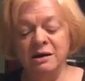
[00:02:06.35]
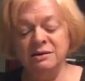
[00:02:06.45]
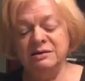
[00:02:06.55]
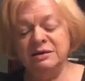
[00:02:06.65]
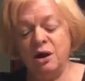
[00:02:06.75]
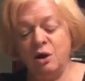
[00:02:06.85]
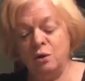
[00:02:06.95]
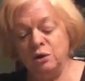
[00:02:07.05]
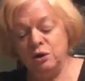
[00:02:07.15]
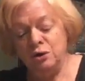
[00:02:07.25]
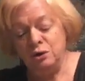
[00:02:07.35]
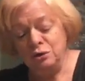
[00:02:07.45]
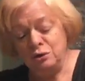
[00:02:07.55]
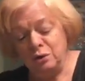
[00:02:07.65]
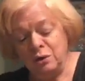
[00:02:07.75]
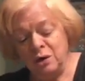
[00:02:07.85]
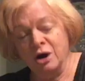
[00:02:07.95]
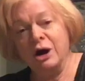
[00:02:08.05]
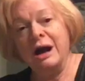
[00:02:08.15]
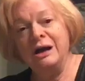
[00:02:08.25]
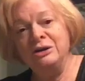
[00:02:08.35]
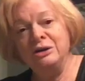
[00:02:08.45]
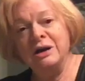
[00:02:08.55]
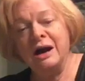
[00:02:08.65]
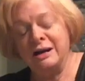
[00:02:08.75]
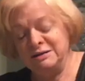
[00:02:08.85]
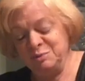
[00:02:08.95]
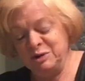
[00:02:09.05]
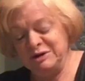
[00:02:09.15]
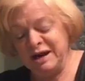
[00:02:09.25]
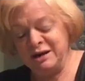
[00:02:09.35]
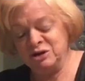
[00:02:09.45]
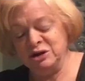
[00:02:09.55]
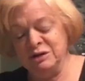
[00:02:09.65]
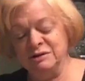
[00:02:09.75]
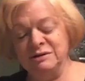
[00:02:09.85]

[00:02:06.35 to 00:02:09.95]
So you are under God's protection.